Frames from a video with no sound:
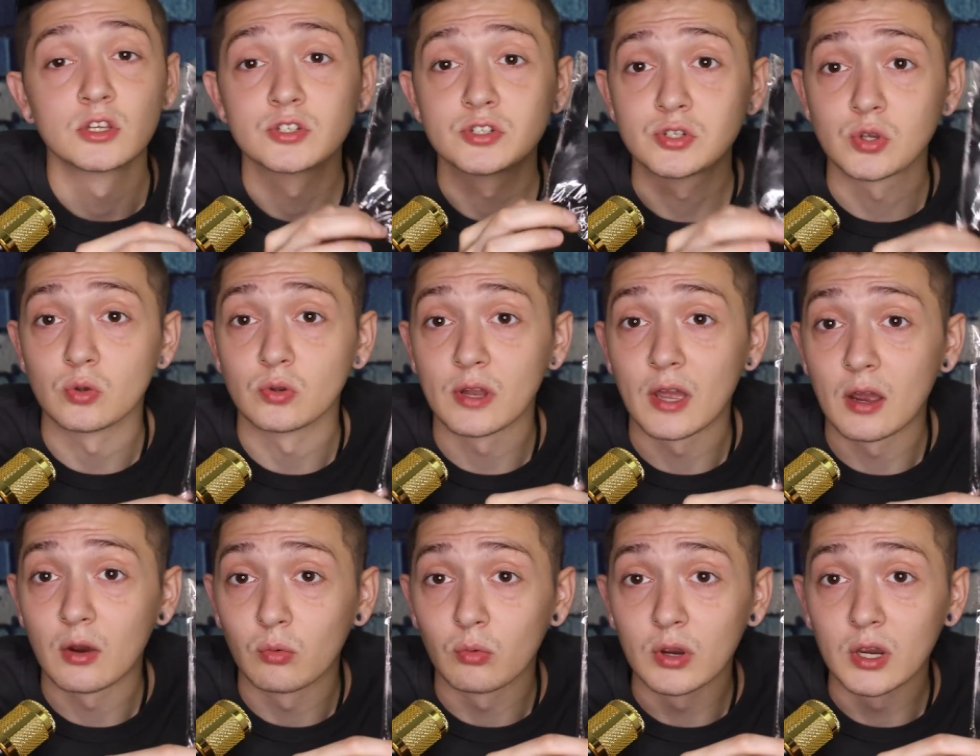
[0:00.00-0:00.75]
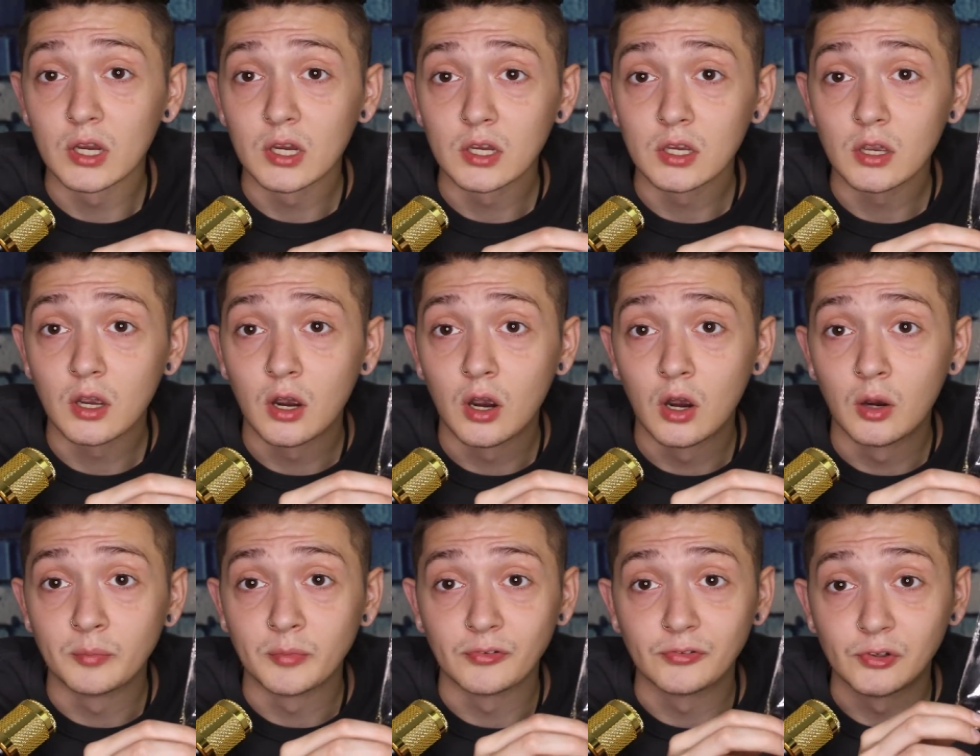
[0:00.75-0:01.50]
so that way
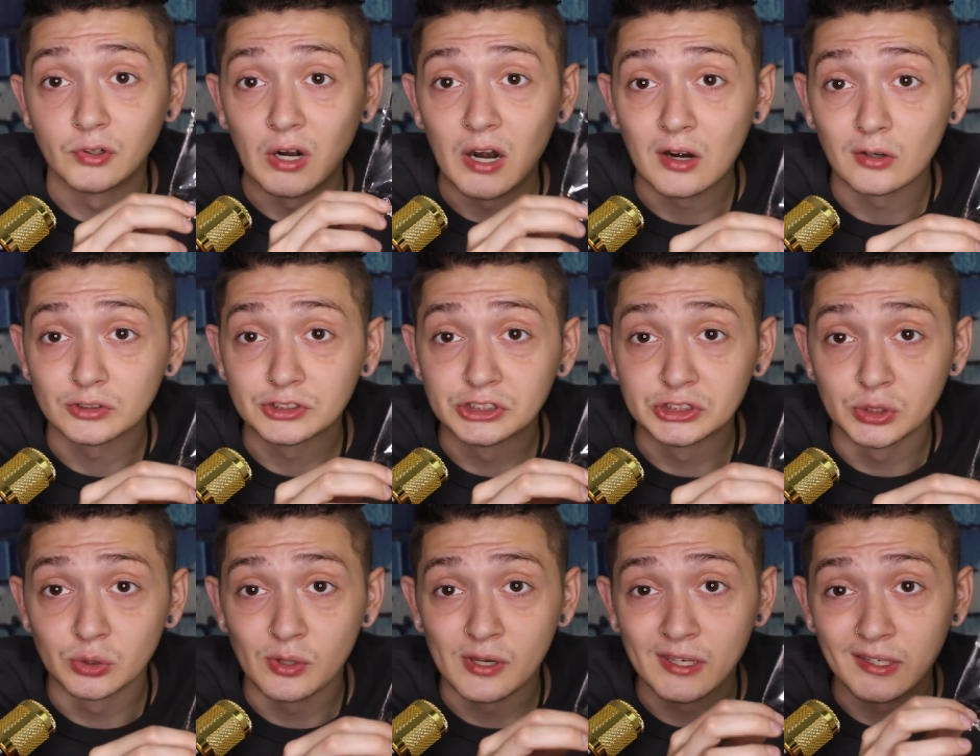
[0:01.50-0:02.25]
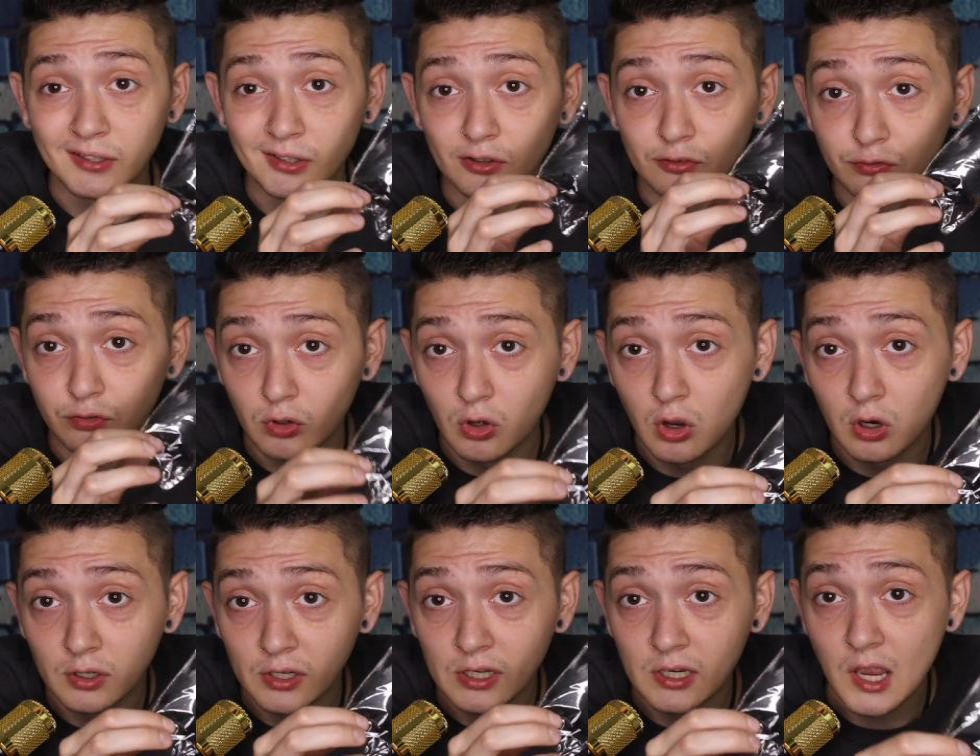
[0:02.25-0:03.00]
um, if you're out shooting and you're
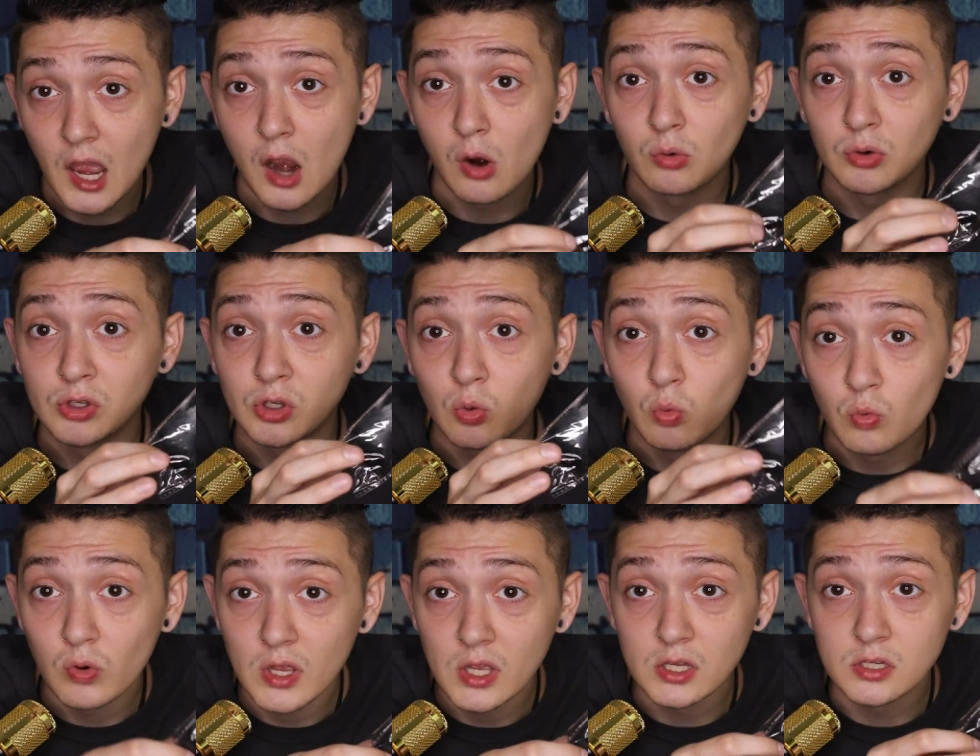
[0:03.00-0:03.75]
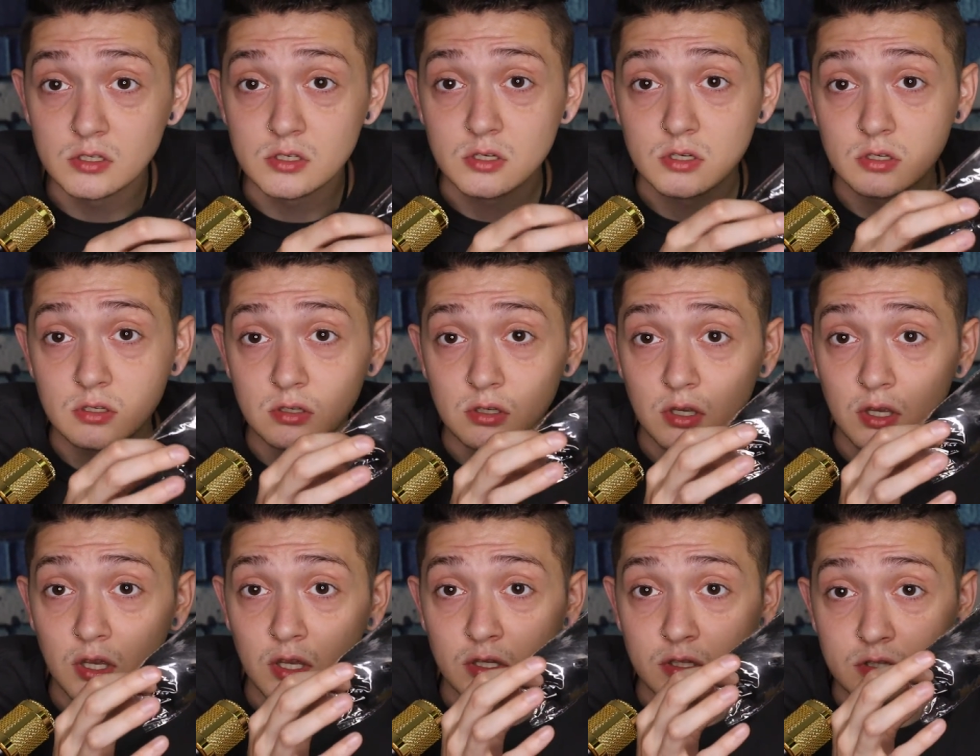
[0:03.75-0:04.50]
vlogging out in the wind,
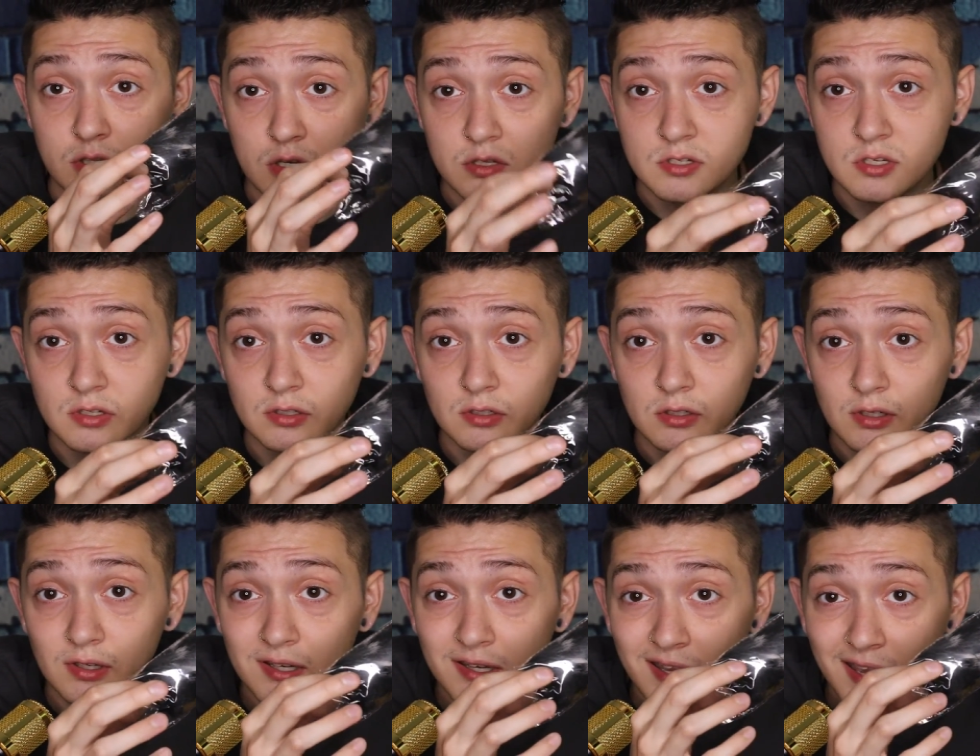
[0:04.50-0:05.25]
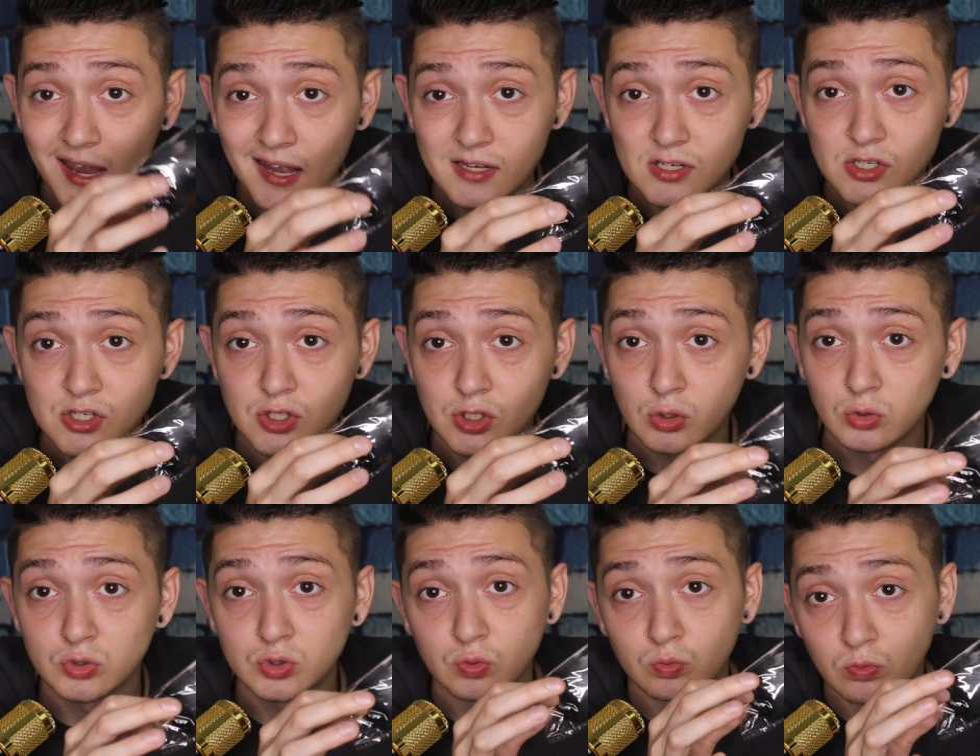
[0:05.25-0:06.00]
it doesn't catch
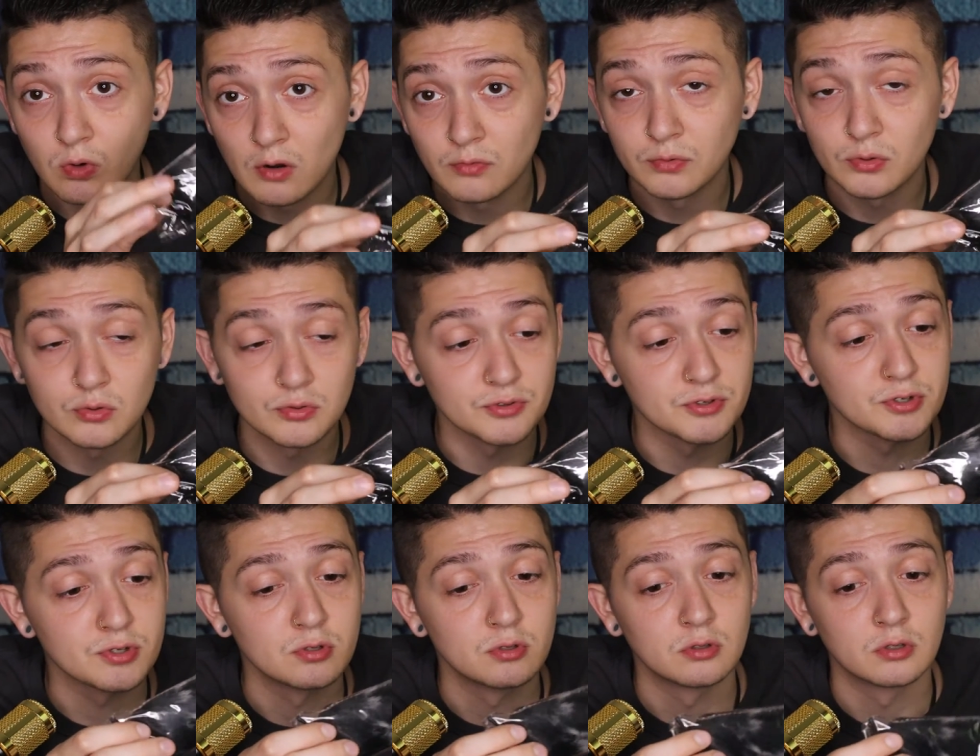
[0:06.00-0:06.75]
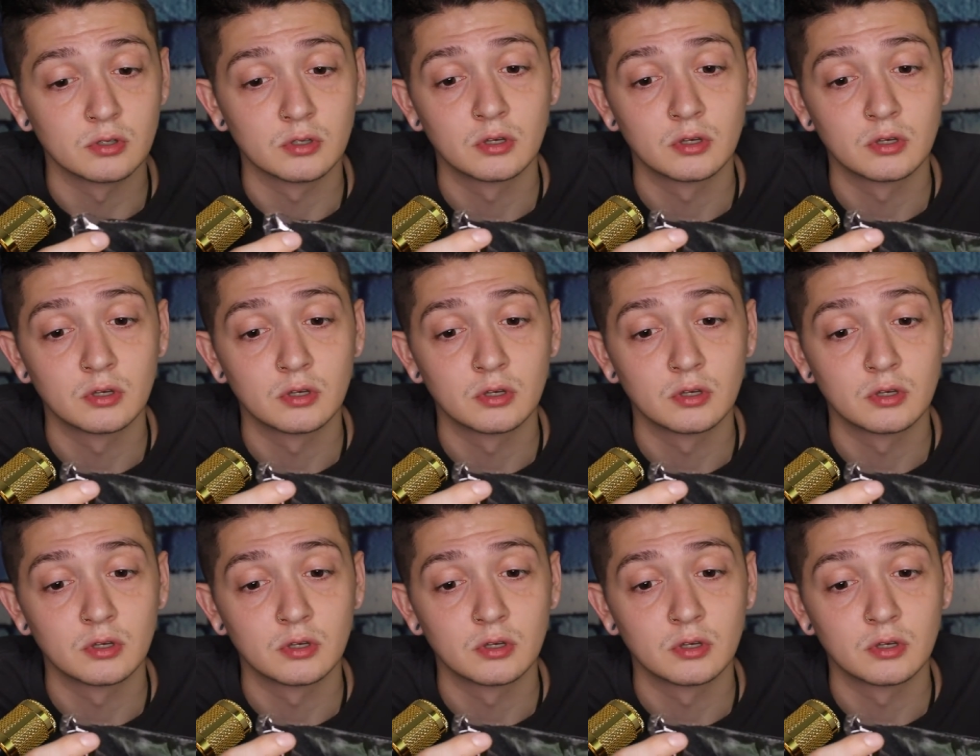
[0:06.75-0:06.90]
those ruffles.